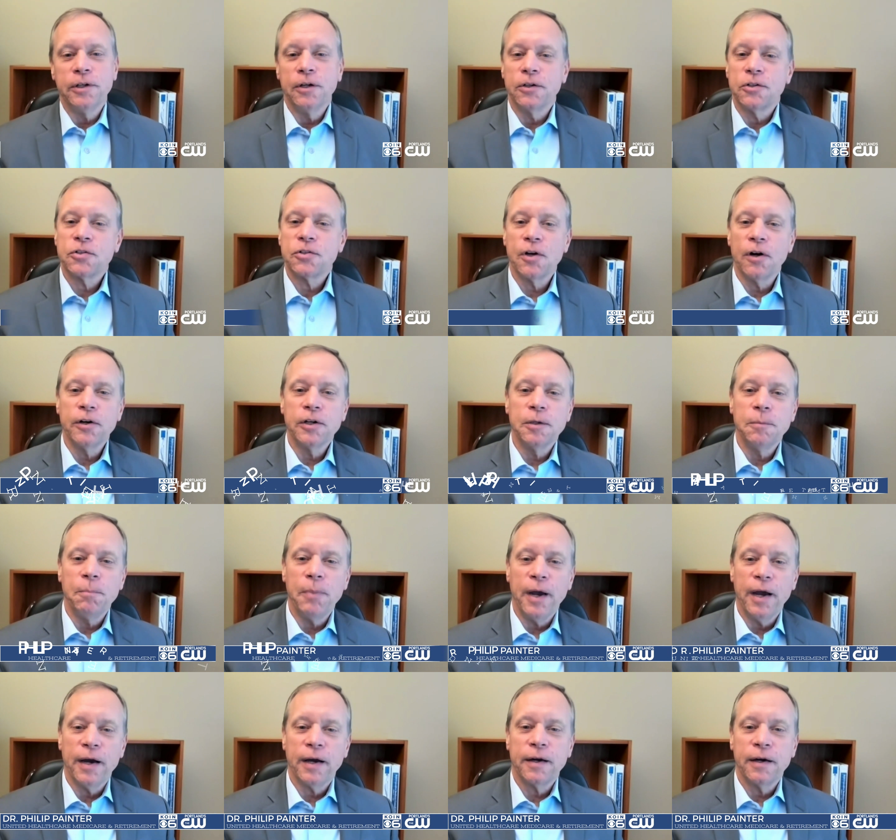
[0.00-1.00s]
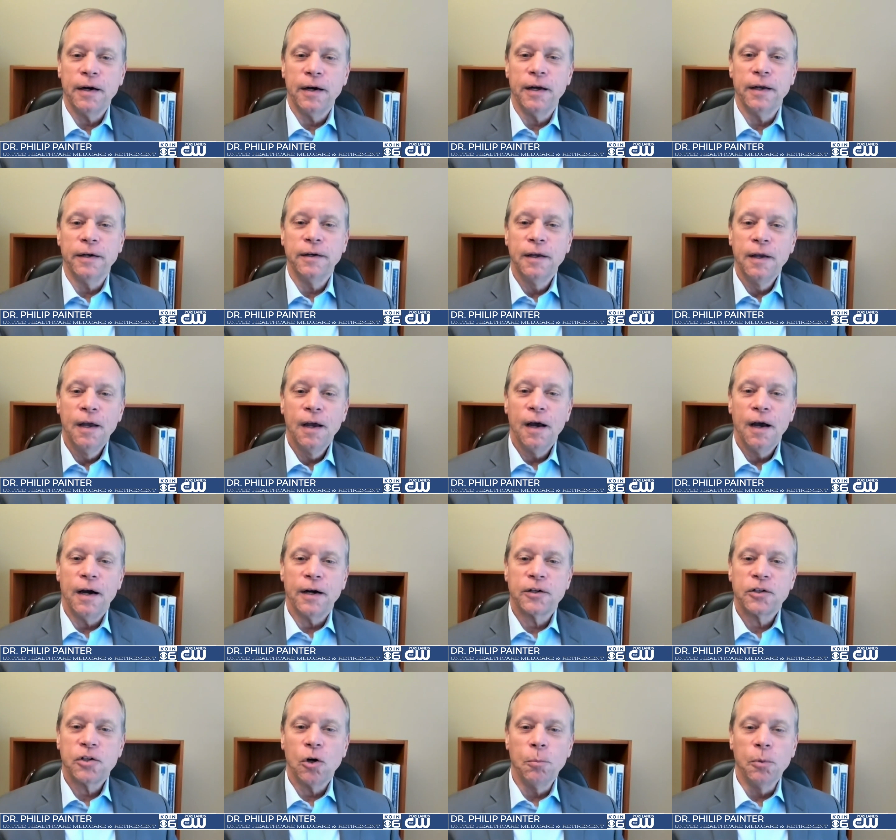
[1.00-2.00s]
and it started back on
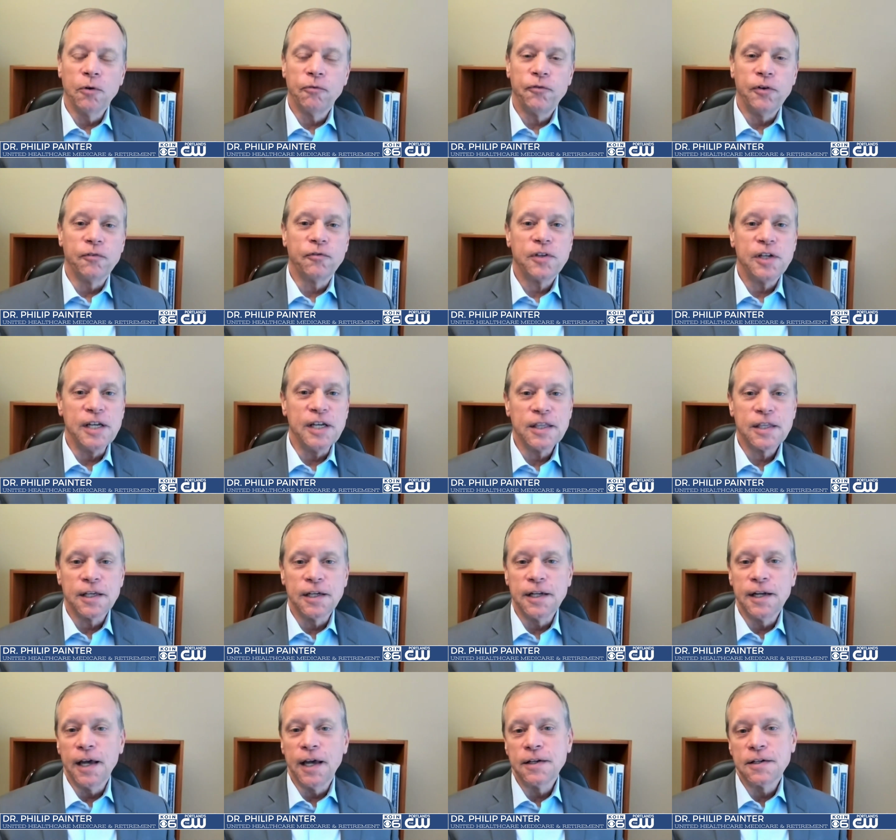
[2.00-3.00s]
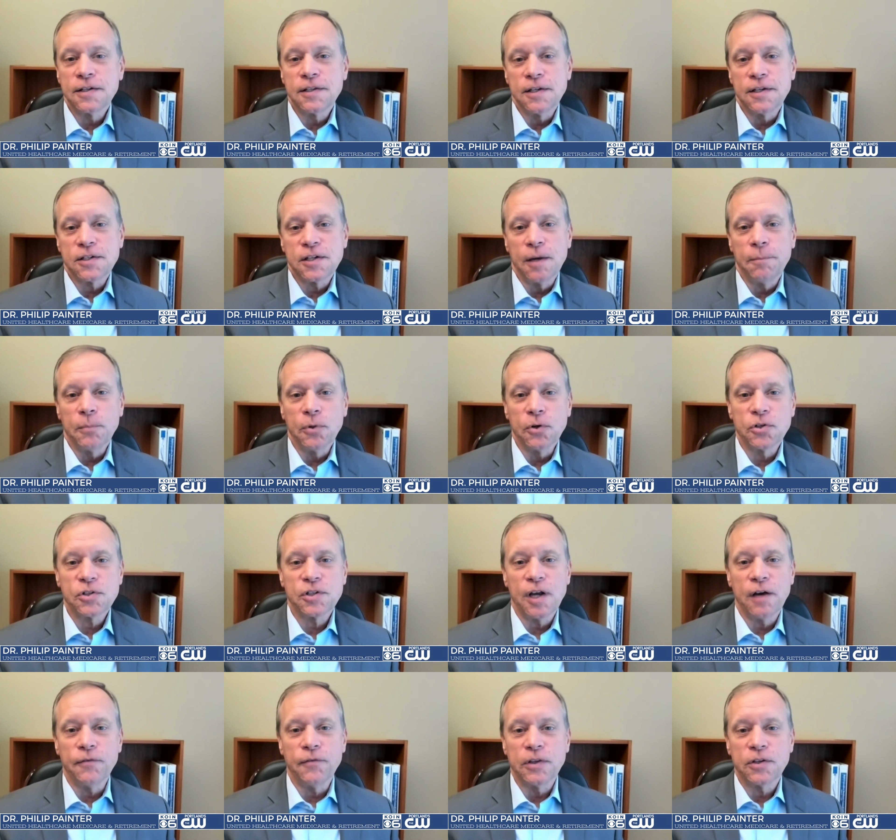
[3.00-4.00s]
October 15th, and it ends December
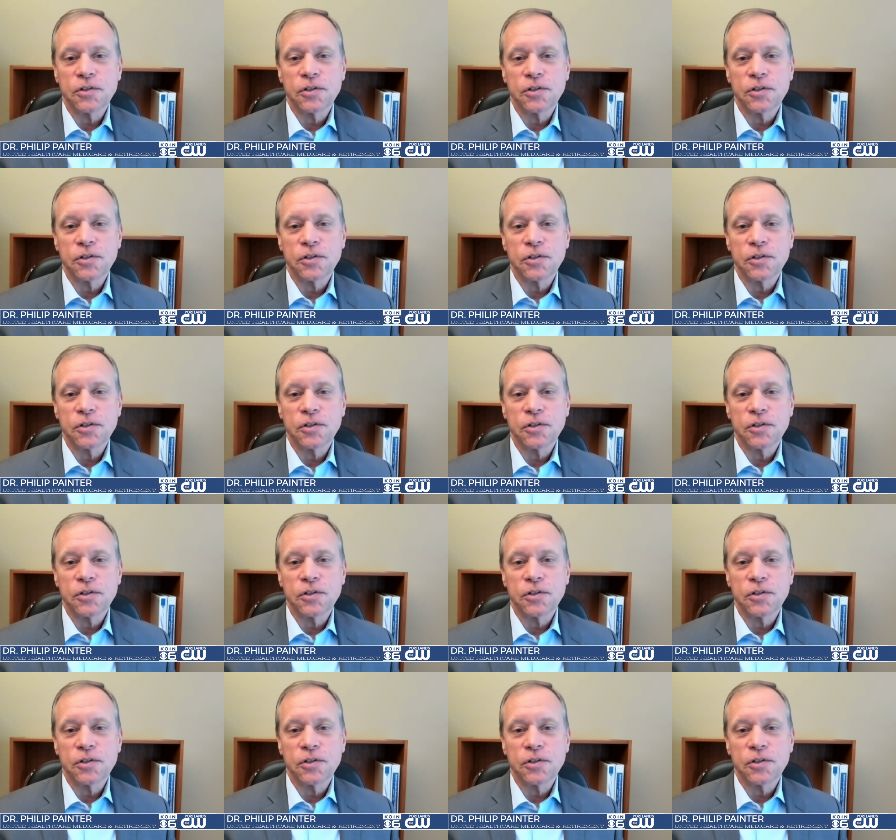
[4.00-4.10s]
7th.